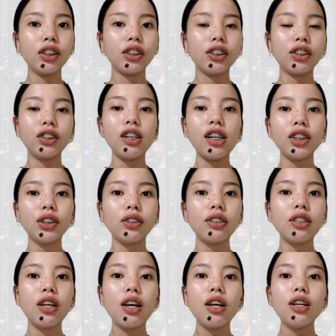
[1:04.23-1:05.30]

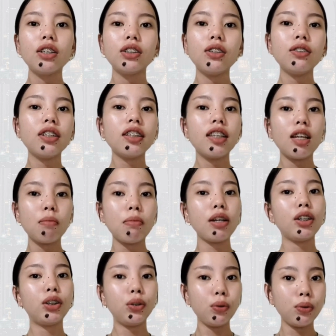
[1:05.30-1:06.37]
construction so that they may
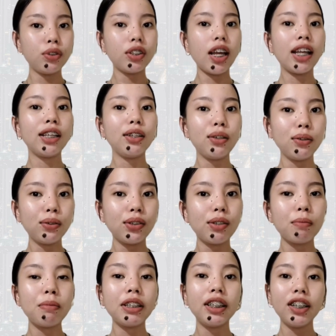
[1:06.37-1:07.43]
choose and use
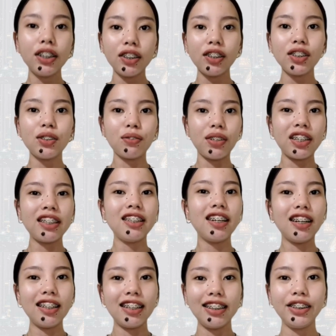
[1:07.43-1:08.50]
materials with
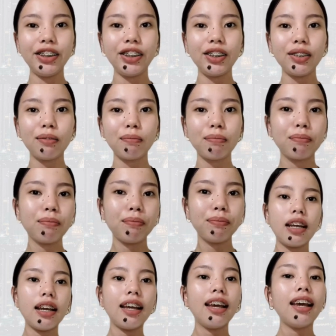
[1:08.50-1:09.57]
knowledge.
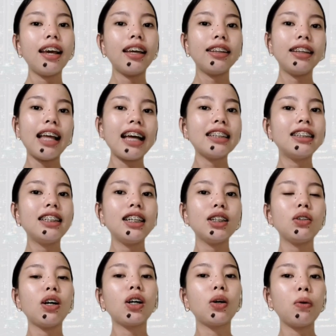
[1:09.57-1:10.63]
And lastly,
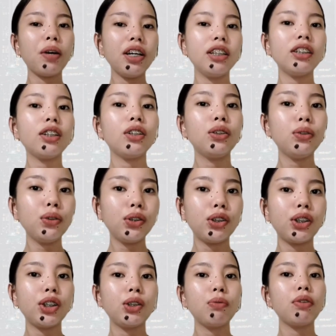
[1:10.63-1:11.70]
to acquaint
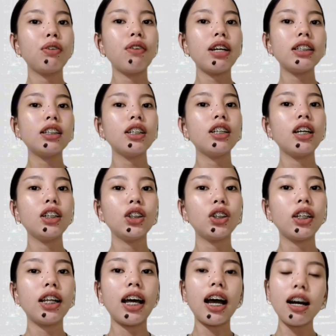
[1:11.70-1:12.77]
users with
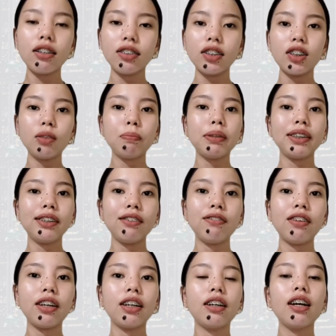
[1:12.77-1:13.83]
residential
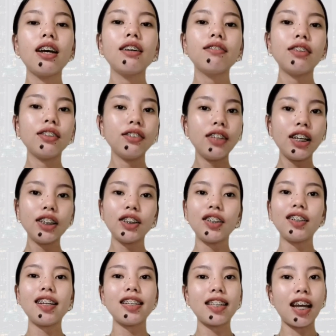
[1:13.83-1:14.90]
house-specific
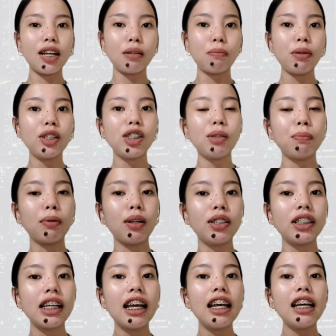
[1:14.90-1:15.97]
foundation design
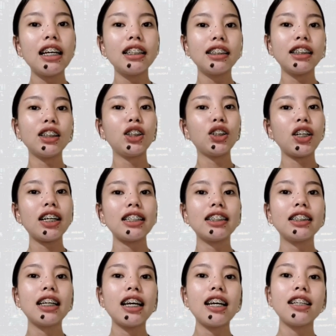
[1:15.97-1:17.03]
principles, such as
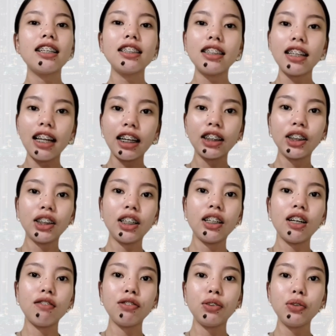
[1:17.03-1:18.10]
the selection
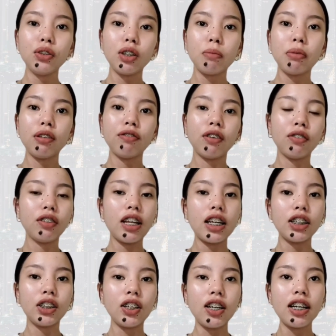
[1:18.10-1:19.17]
of suitable
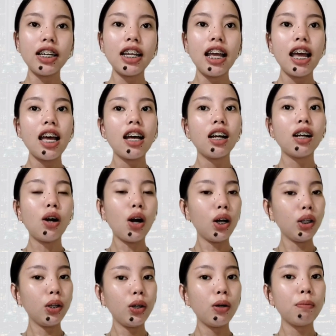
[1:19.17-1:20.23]
foundation,
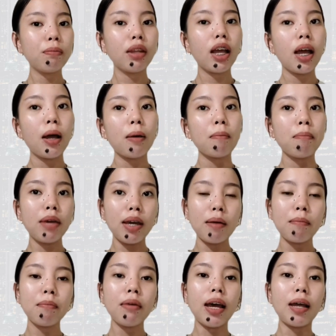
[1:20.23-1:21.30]
column,
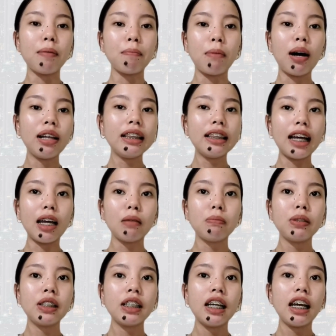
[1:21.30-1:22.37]
beam, and bond
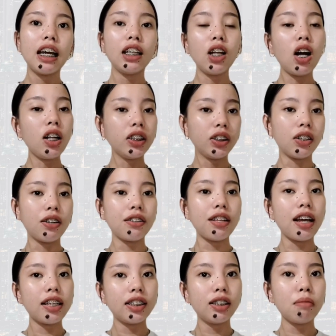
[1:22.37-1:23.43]
types, and also the
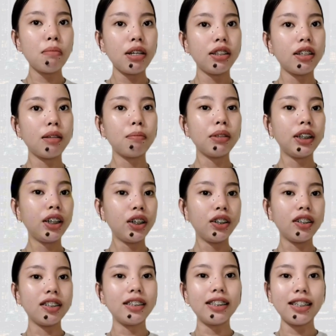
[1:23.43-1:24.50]
estimated
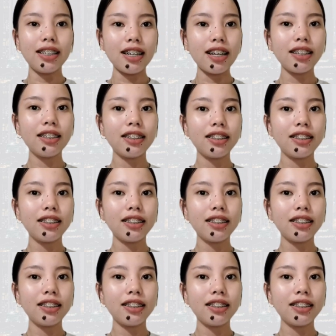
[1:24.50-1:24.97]
materials needed.